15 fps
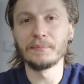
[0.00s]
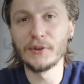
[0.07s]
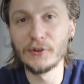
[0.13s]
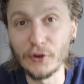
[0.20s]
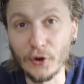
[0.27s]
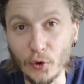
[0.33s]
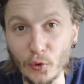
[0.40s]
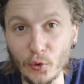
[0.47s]

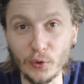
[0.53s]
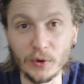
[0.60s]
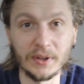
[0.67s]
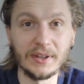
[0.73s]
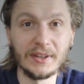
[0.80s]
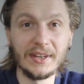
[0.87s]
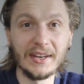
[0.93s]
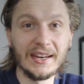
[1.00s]
So,
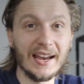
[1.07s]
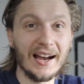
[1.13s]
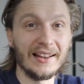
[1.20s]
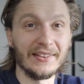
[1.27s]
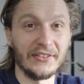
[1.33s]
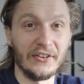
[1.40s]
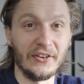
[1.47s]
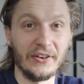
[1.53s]

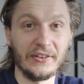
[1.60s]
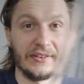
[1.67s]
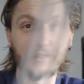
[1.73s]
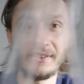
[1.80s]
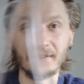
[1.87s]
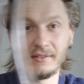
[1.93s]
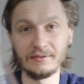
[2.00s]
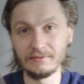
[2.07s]
decanters.
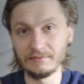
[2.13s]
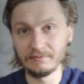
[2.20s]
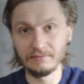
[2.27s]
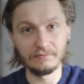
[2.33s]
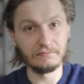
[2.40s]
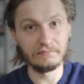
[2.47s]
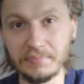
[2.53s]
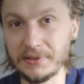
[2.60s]

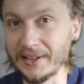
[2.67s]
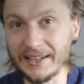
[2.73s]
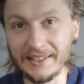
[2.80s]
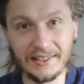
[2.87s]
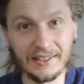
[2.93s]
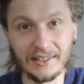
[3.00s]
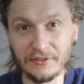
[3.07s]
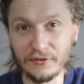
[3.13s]

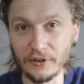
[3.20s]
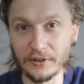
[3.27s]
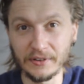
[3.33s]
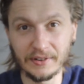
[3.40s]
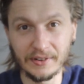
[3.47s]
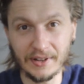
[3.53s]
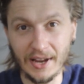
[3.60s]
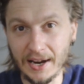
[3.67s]
Plenty different
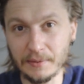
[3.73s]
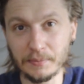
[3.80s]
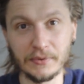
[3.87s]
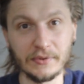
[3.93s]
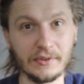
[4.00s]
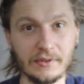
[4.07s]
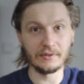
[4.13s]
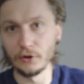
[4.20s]

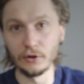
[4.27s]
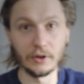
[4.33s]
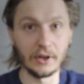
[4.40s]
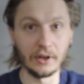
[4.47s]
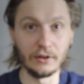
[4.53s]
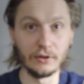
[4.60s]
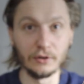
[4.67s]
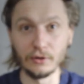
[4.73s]
types. You
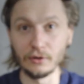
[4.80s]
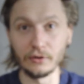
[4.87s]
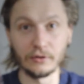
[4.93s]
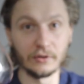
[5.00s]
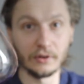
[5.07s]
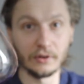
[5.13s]
can use